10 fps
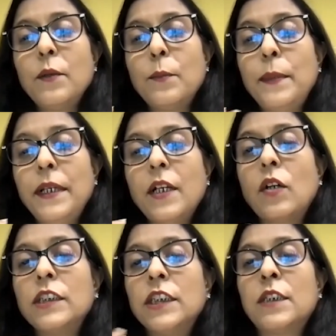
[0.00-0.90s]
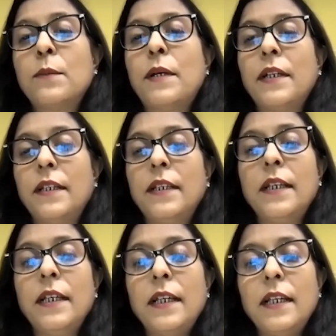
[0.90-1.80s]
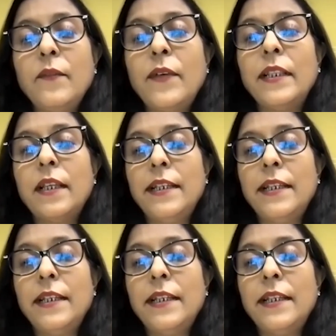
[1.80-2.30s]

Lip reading: be conscious about it when they're